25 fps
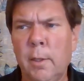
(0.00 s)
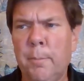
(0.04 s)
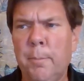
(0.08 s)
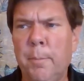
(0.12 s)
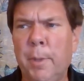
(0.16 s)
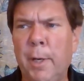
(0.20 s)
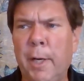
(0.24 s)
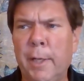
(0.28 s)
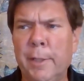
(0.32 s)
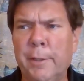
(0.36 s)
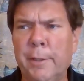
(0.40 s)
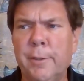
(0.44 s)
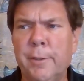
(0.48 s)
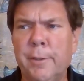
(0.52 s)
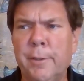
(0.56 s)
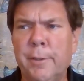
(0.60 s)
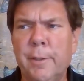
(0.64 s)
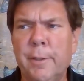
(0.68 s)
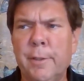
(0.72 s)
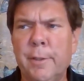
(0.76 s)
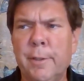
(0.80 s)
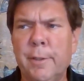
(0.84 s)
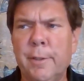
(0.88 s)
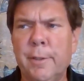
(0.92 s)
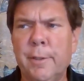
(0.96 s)
but
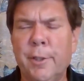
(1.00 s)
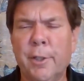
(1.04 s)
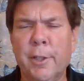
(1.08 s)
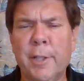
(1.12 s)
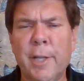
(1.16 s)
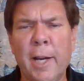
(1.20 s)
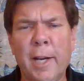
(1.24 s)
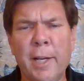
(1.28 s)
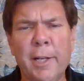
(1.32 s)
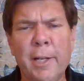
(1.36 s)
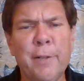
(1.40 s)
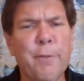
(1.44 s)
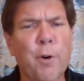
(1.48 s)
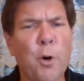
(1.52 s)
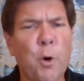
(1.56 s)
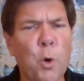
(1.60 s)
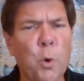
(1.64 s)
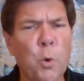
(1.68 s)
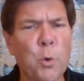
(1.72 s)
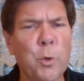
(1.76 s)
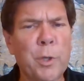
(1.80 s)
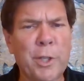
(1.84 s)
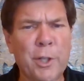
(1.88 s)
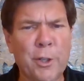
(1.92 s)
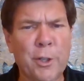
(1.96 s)
they're kind of
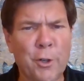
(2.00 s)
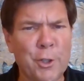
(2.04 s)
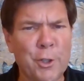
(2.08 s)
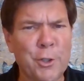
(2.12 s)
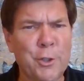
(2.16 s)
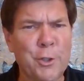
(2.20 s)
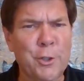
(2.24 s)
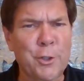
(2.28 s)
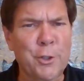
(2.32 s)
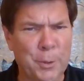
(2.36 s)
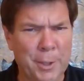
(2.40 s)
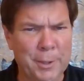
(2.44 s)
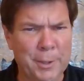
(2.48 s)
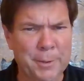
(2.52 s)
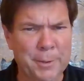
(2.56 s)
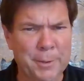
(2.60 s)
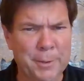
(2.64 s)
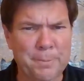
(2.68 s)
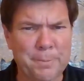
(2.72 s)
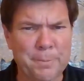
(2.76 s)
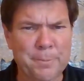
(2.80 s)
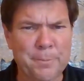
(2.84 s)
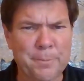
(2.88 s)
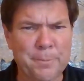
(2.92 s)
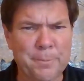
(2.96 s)
holding on to it.
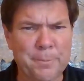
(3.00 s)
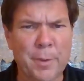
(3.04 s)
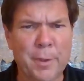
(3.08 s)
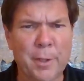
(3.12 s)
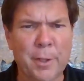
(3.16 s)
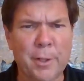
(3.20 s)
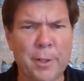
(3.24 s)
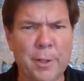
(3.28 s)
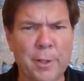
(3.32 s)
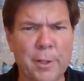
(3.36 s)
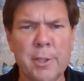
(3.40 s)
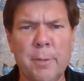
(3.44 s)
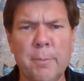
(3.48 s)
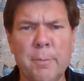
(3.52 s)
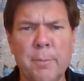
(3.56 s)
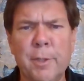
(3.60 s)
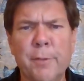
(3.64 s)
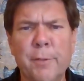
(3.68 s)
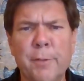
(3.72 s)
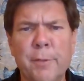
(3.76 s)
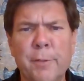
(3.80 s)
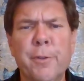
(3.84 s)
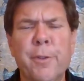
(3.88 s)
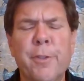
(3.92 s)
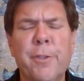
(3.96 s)
There are some
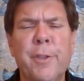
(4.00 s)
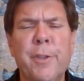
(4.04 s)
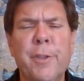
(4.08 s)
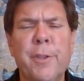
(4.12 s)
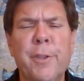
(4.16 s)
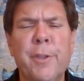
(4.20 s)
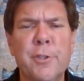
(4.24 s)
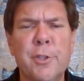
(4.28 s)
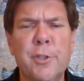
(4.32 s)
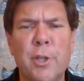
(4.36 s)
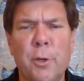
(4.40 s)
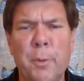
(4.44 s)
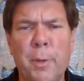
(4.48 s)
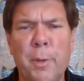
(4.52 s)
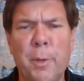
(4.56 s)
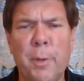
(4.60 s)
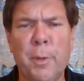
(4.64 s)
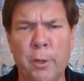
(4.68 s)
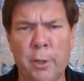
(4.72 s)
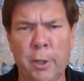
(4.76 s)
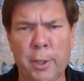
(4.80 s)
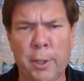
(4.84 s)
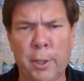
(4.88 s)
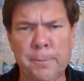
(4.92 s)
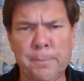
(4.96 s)
different things going
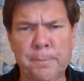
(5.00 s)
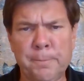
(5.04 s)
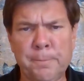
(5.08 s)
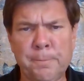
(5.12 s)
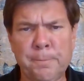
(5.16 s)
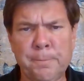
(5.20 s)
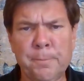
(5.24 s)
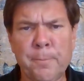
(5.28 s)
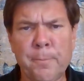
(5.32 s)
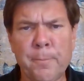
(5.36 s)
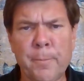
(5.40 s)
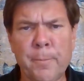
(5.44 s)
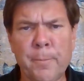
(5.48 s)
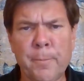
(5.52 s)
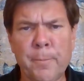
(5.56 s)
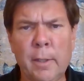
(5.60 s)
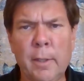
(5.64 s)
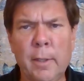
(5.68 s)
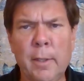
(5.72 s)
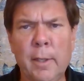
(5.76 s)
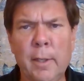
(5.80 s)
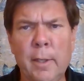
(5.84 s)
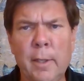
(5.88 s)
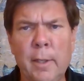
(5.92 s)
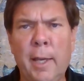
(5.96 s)
on
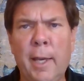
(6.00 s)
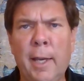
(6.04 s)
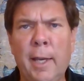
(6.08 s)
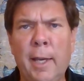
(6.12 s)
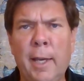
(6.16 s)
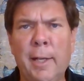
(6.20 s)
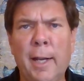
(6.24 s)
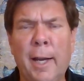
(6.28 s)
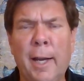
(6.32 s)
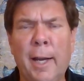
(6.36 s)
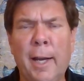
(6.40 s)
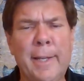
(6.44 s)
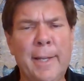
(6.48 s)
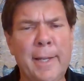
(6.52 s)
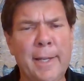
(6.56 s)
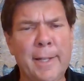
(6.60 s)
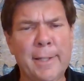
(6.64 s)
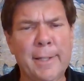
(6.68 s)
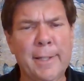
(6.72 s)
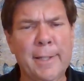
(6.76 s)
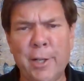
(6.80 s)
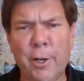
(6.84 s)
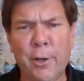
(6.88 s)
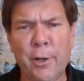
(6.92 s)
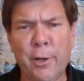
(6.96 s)
and I
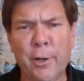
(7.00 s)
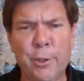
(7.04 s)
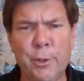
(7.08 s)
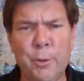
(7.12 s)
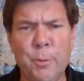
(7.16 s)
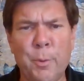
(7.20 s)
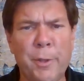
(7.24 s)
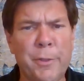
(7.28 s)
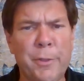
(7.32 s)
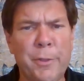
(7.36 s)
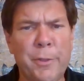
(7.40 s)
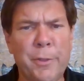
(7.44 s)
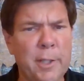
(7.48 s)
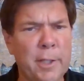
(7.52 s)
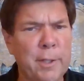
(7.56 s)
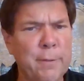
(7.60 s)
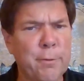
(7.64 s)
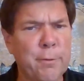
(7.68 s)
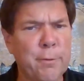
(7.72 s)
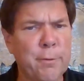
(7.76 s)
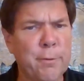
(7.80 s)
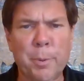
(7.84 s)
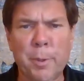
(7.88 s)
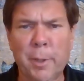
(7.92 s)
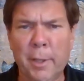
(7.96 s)
can't tell you what the
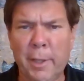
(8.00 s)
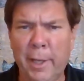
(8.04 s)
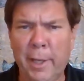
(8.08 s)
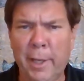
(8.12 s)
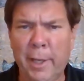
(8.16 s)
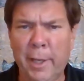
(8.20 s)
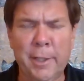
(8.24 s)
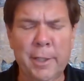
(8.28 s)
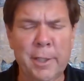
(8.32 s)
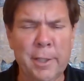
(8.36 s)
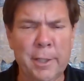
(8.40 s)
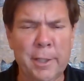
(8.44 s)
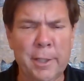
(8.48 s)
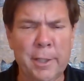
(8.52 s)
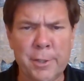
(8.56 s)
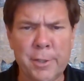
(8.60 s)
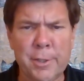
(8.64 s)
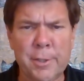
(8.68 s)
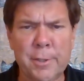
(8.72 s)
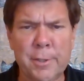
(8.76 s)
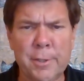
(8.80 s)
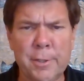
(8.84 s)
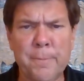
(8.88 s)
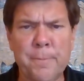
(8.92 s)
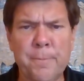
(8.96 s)
evil plan
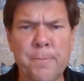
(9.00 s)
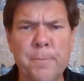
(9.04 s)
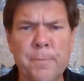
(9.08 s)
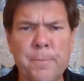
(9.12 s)
is.